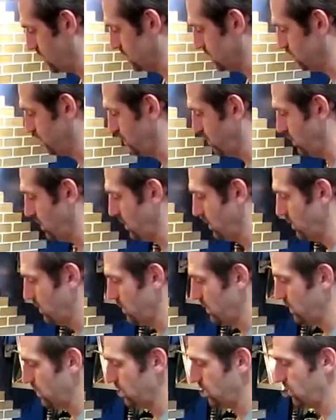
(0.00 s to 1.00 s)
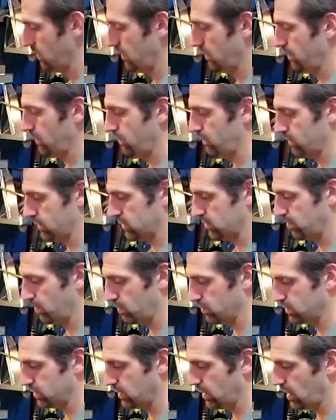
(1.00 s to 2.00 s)
this point, we've
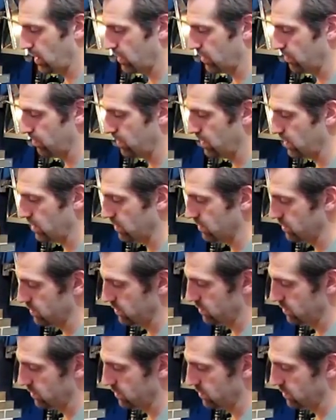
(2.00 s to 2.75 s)
exposed a lot of the meat.